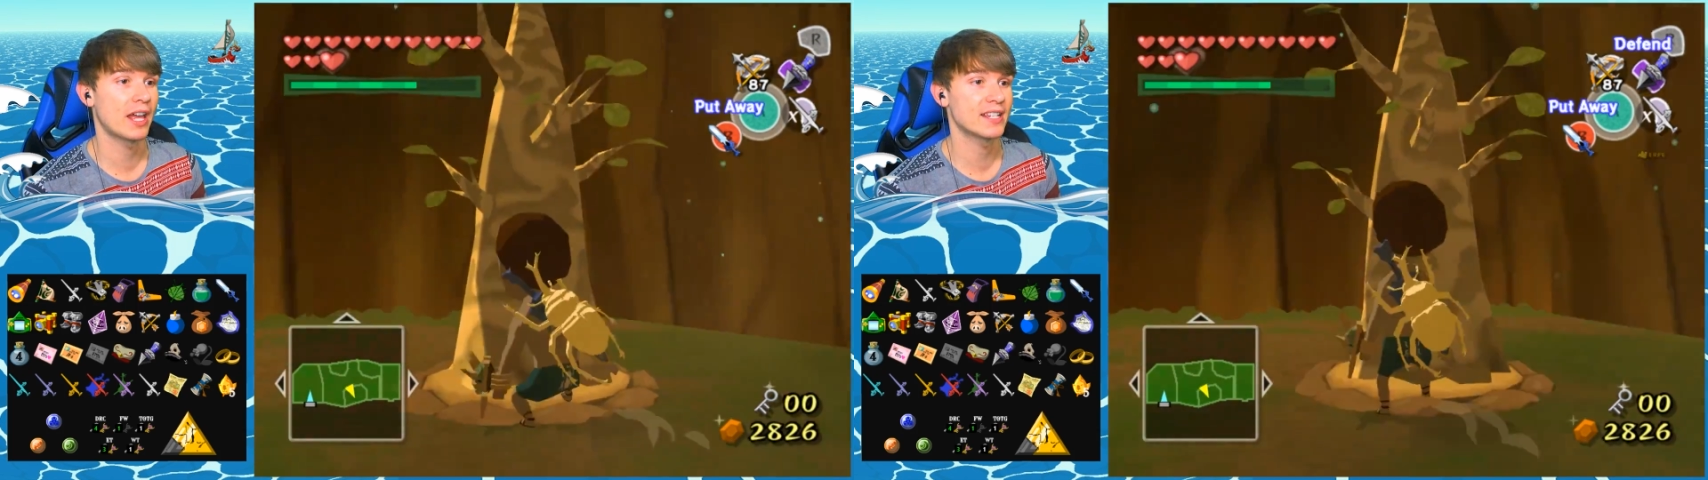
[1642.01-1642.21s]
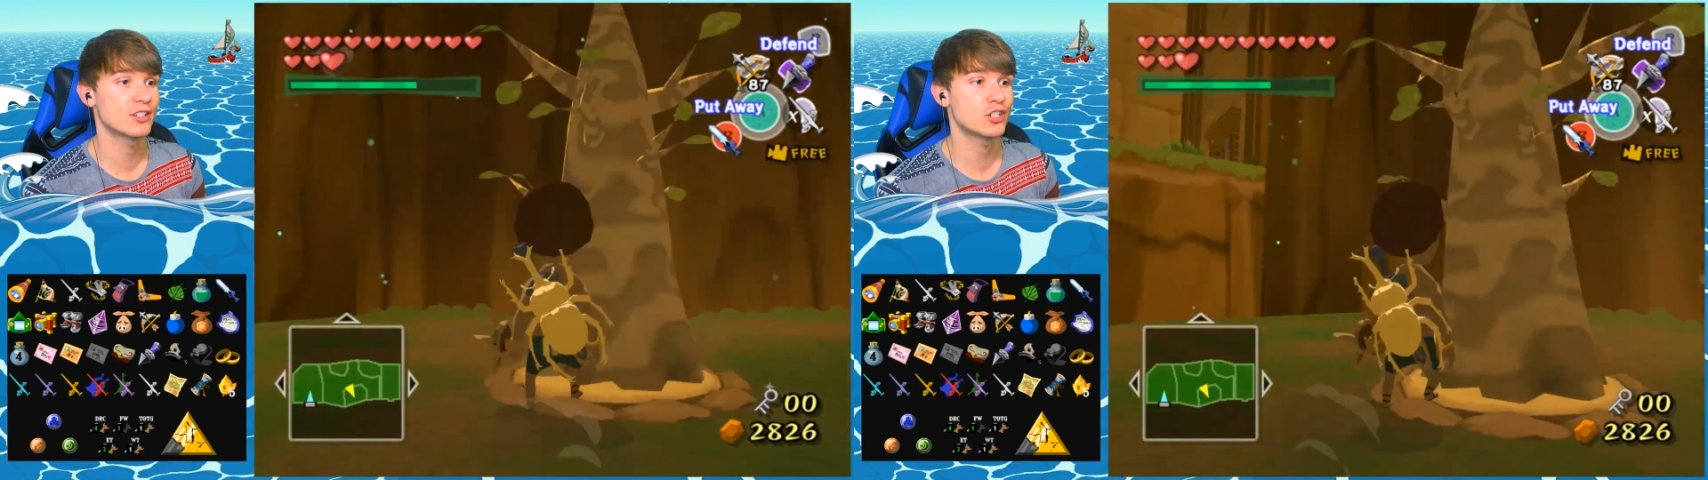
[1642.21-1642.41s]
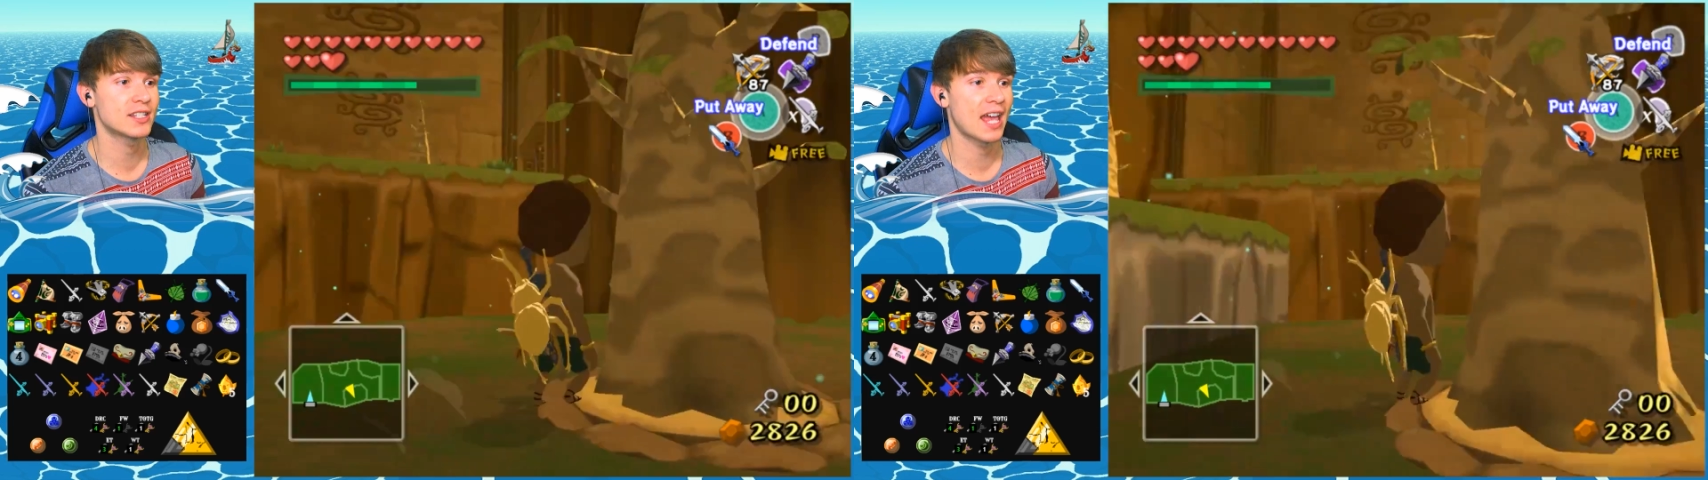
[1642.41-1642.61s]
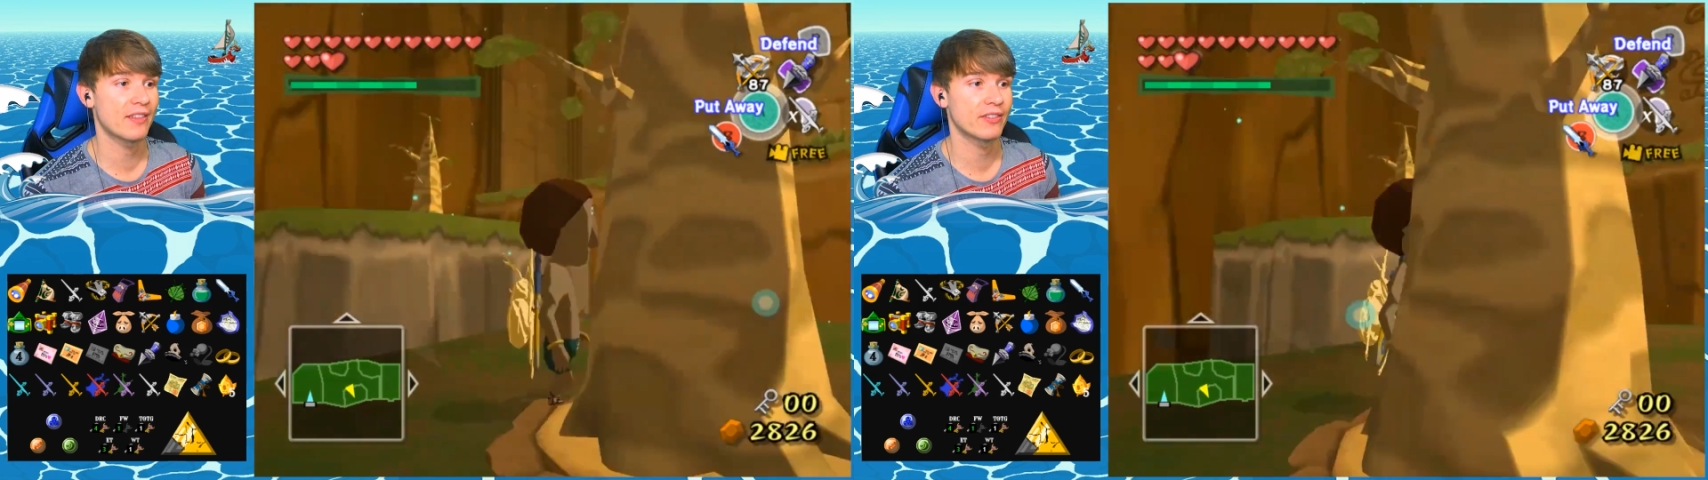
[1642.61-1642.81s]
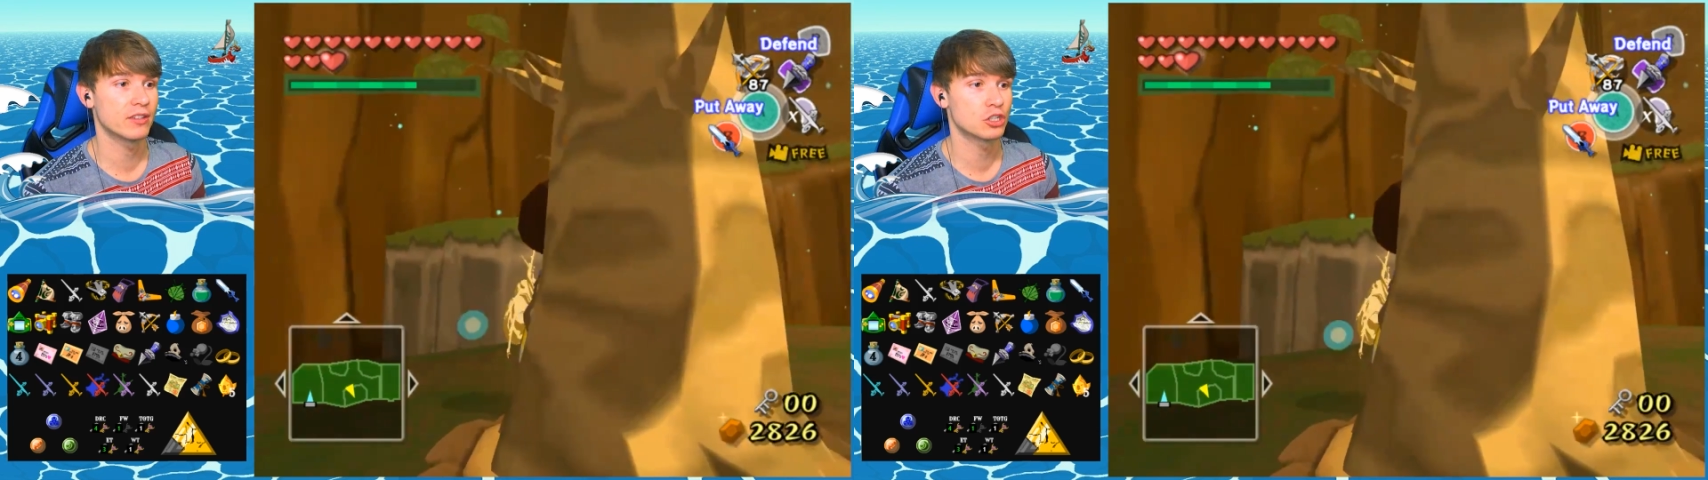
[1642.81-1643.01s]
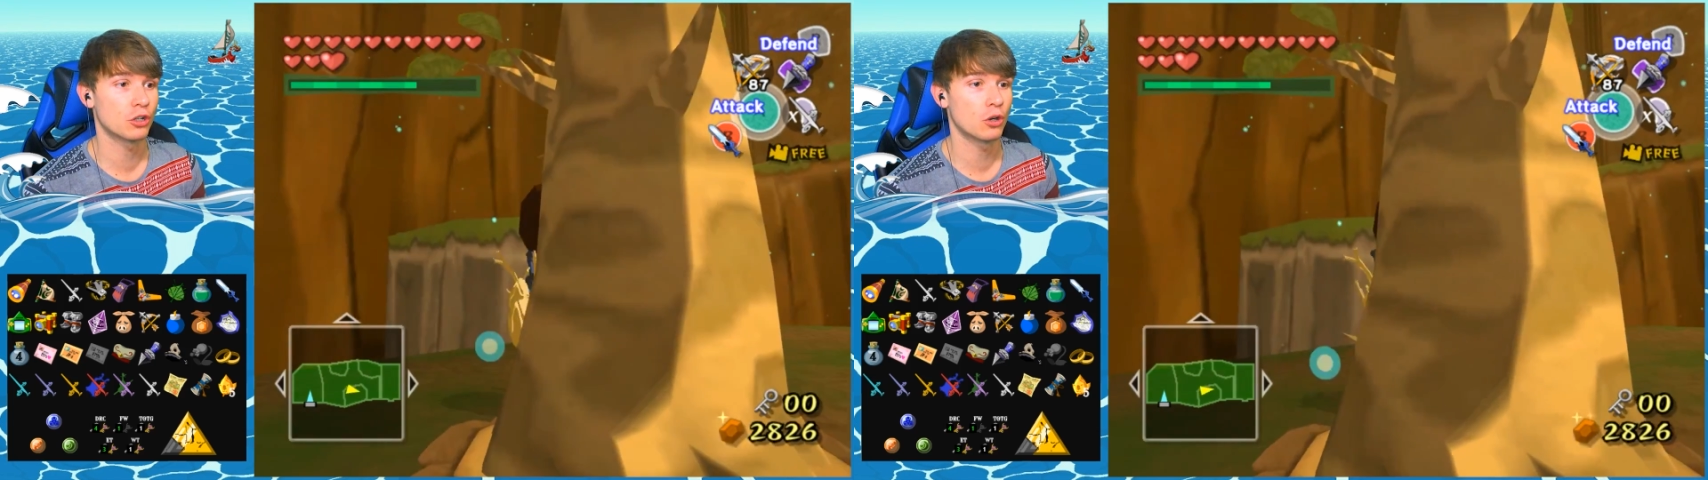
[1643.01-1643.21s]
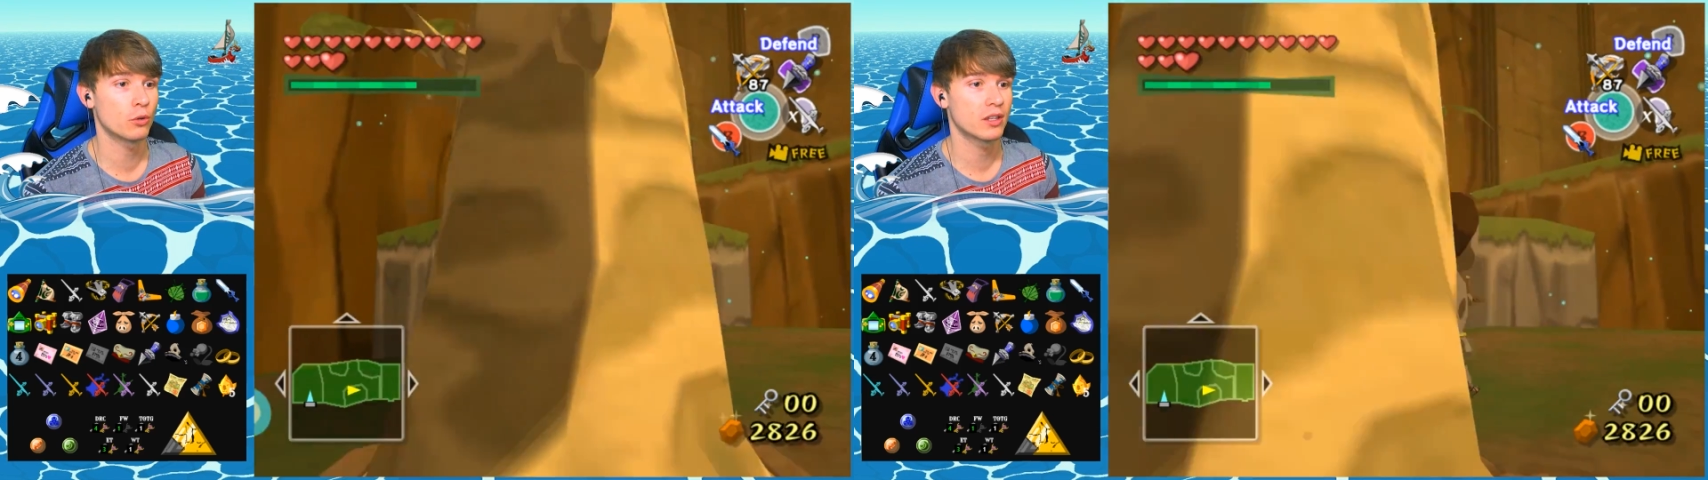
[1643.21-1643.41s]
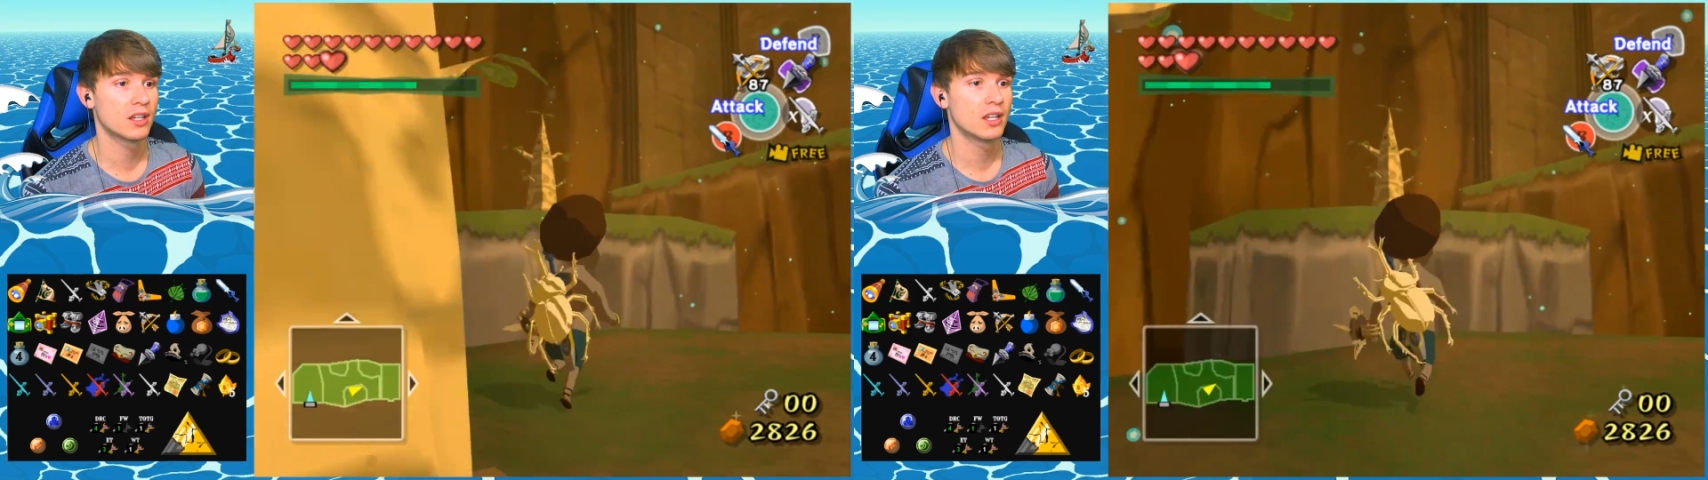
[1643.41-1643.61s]
Like since she's had the
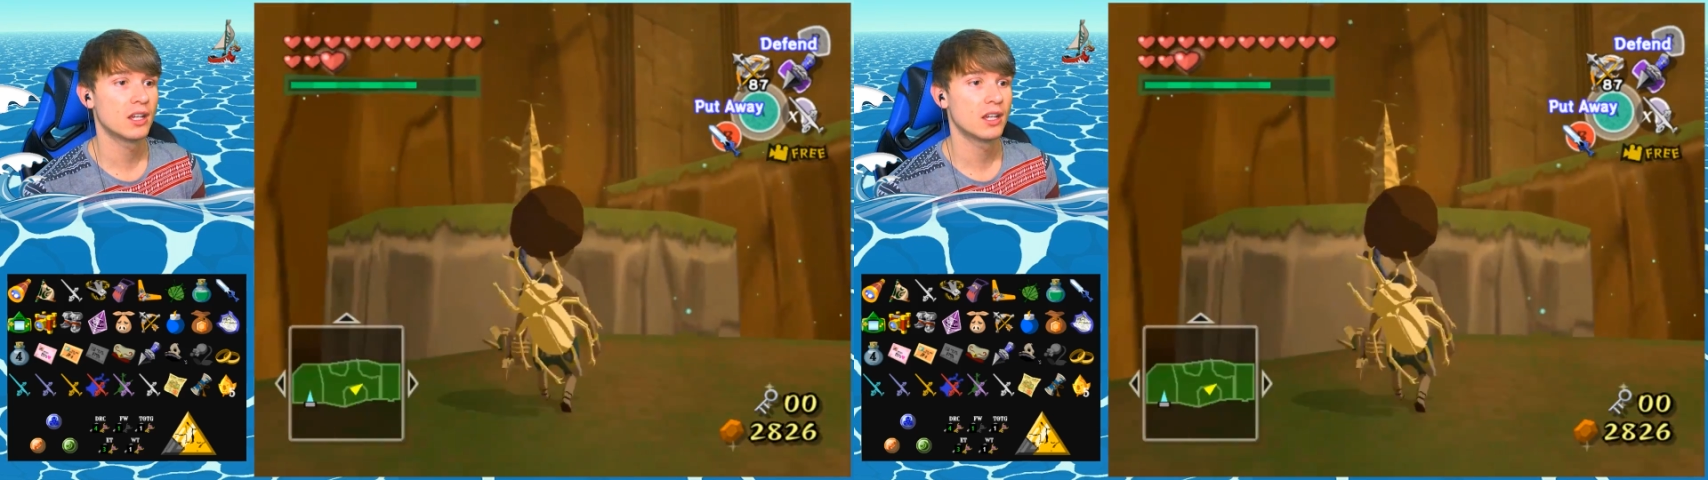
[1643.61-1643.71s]
stroke,